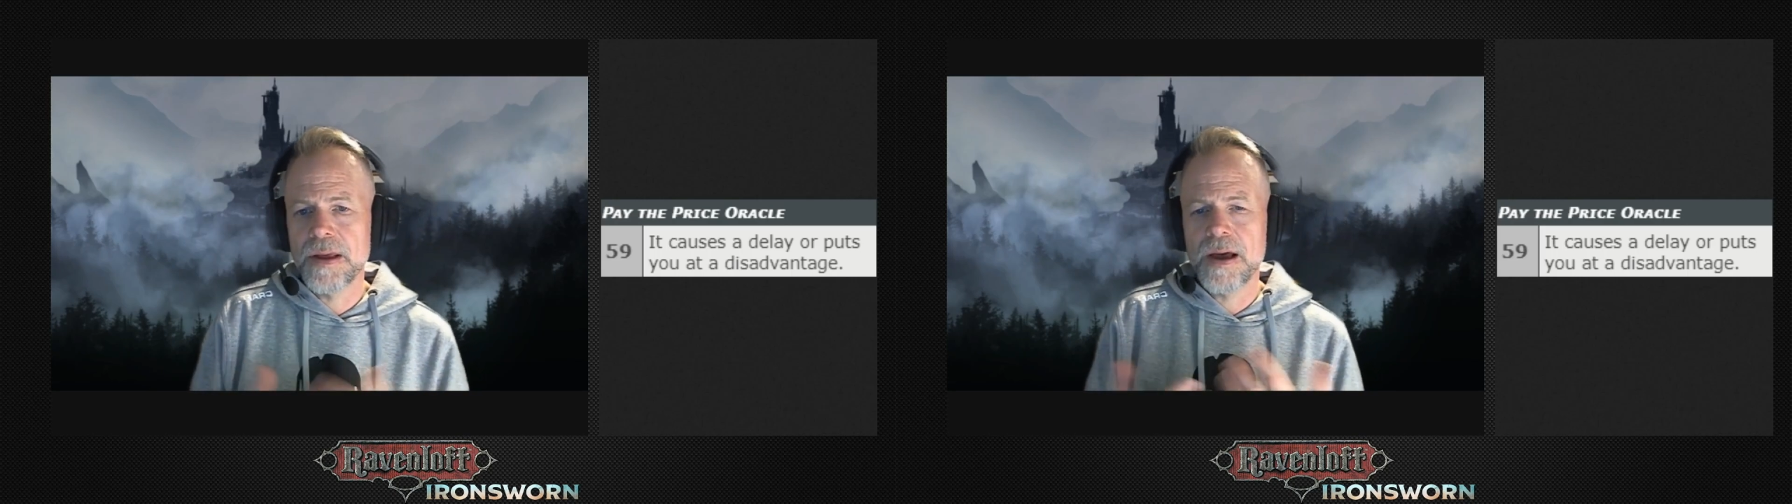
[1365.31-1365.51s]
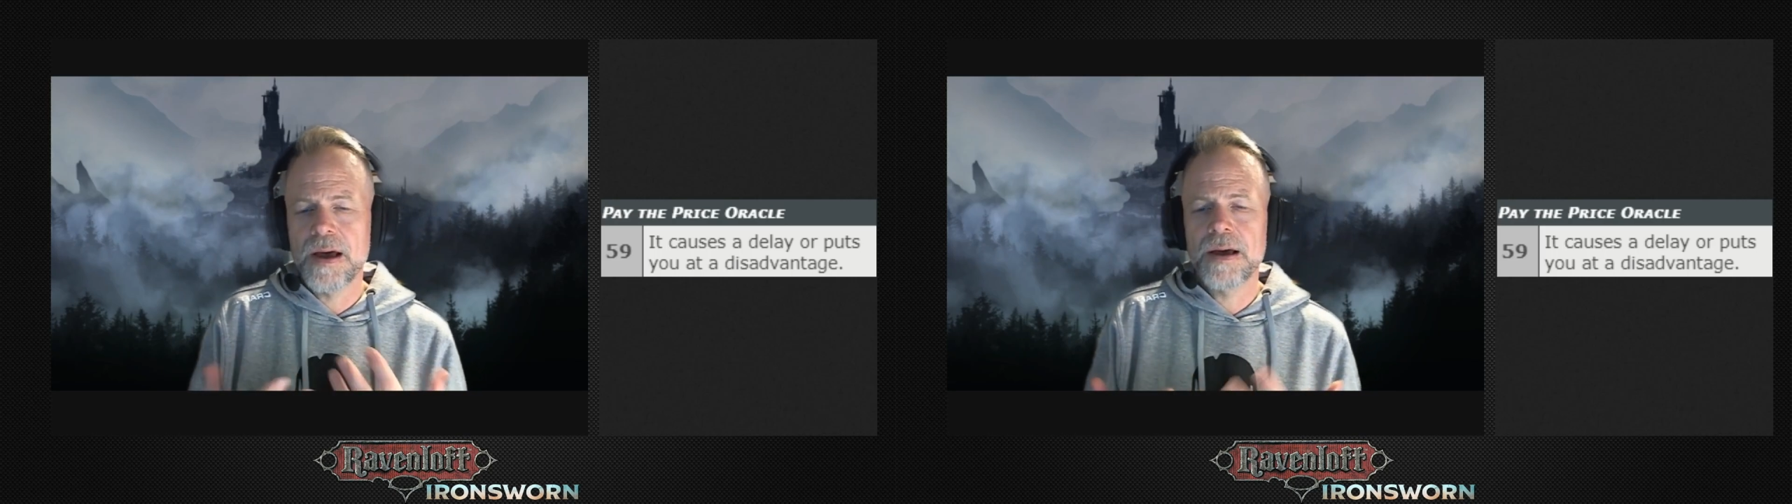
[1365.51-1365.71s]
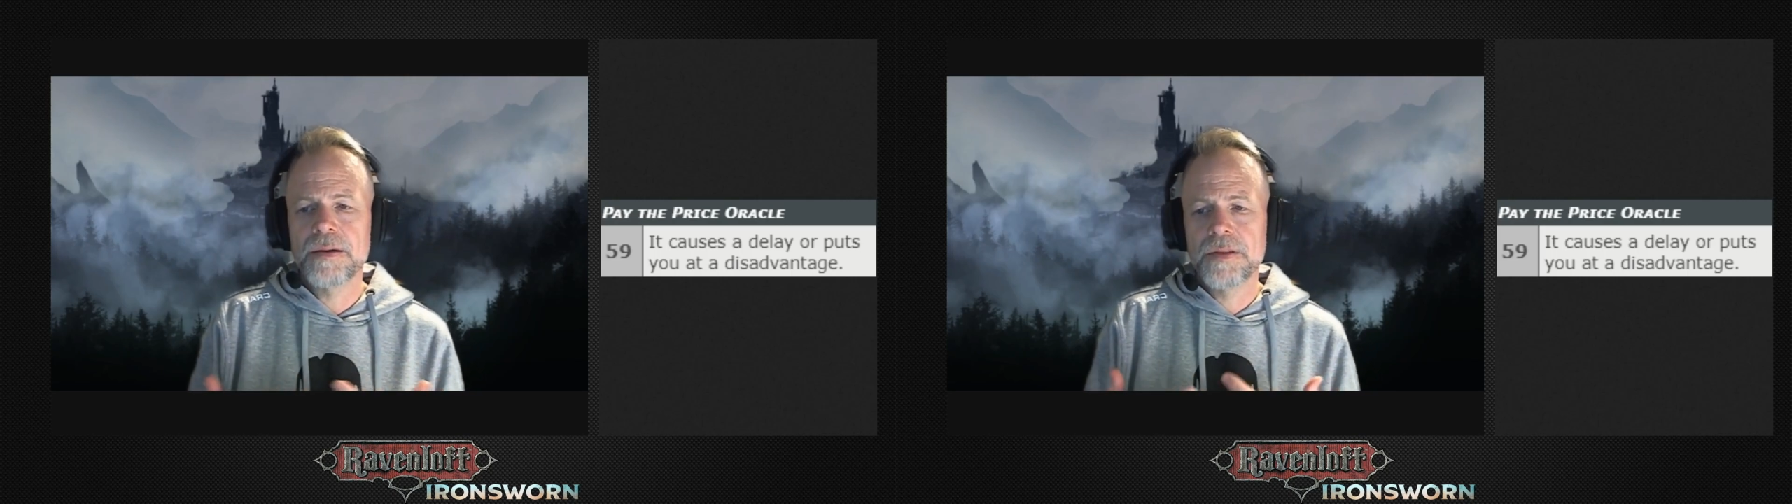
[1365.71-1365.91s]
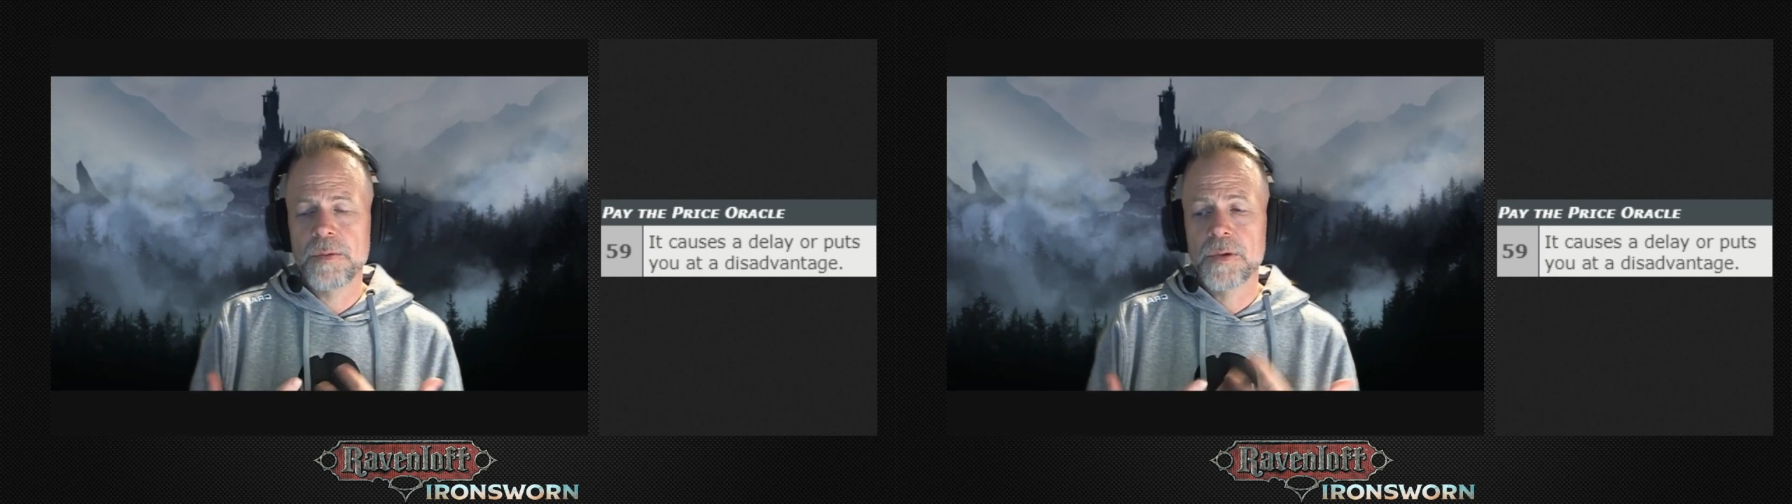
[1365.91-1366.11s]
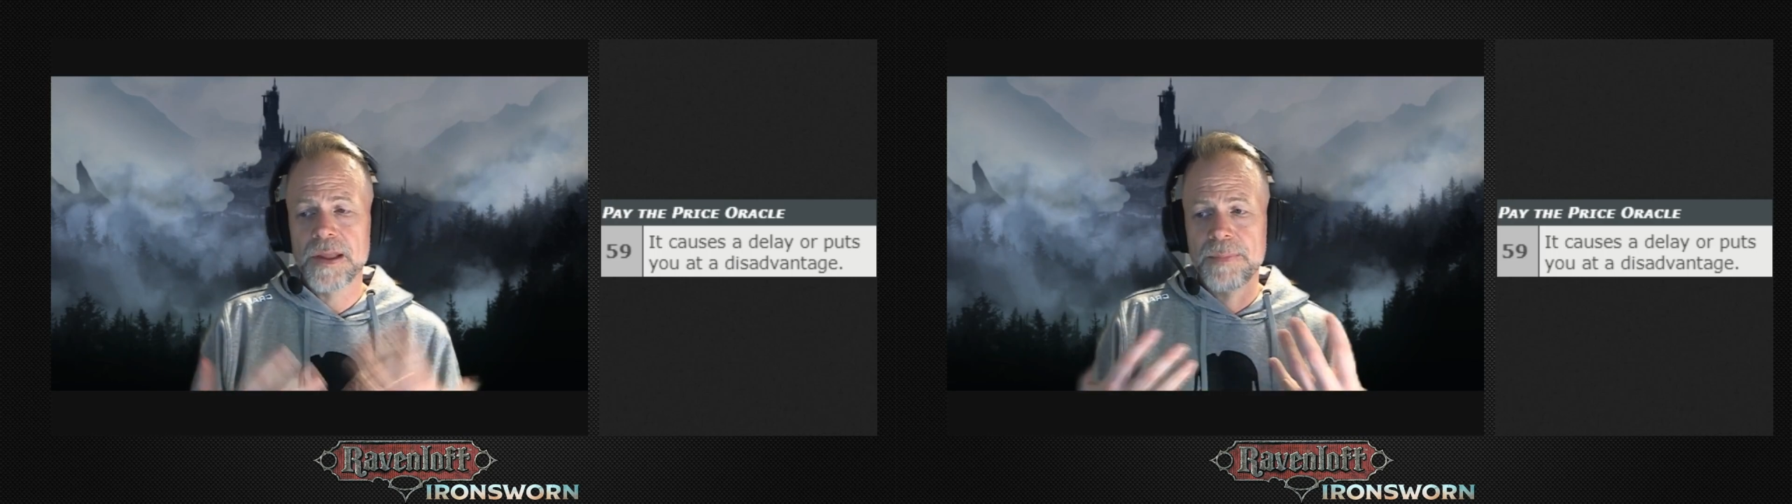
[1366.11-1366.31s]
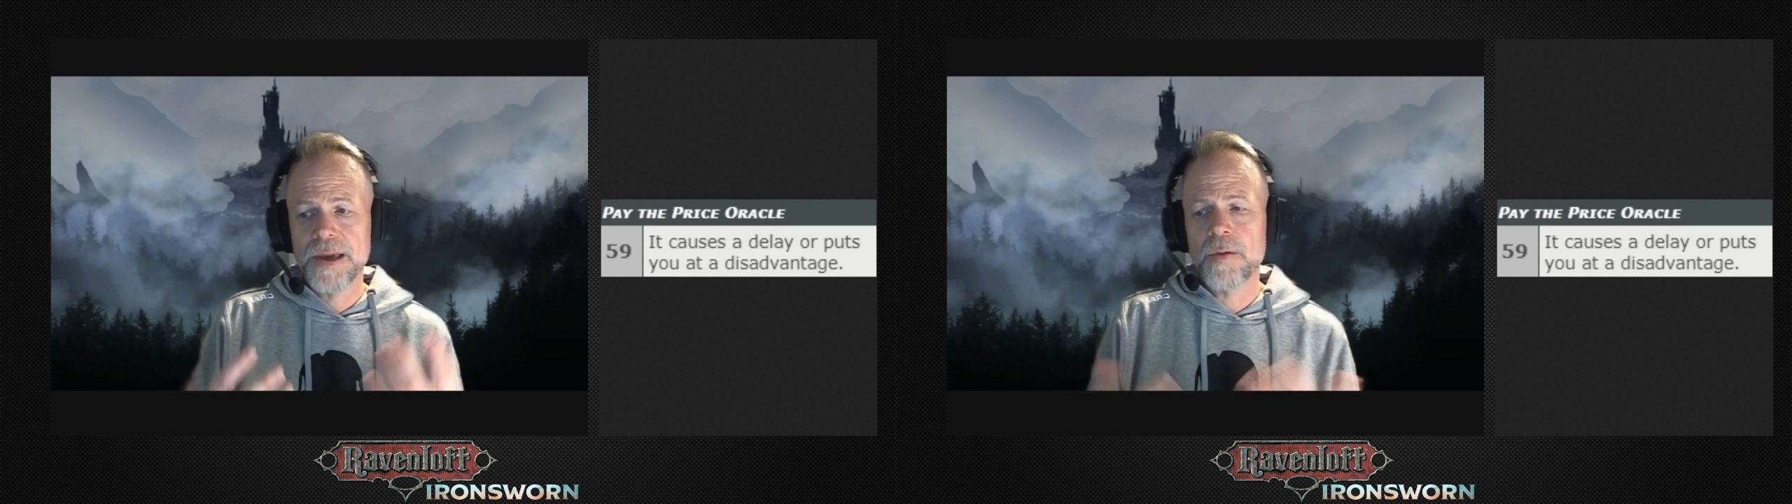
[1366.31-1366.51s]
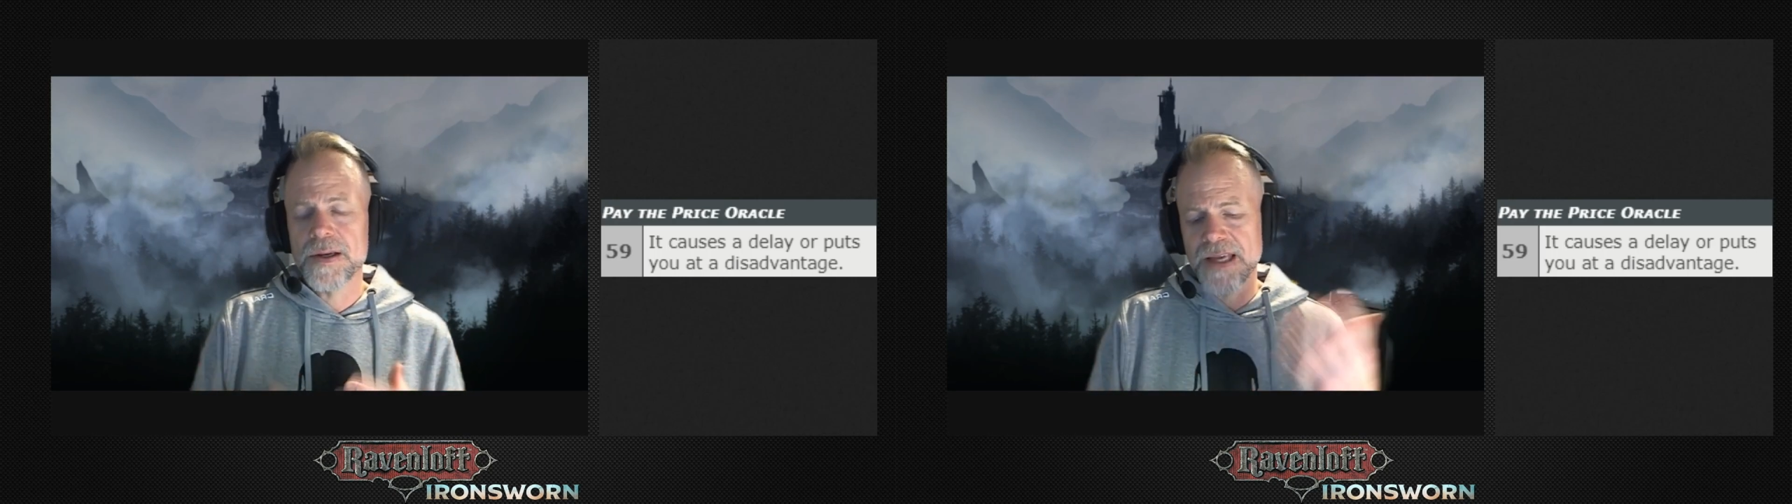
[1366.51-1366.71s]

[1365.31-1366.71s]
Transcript: the really big quests,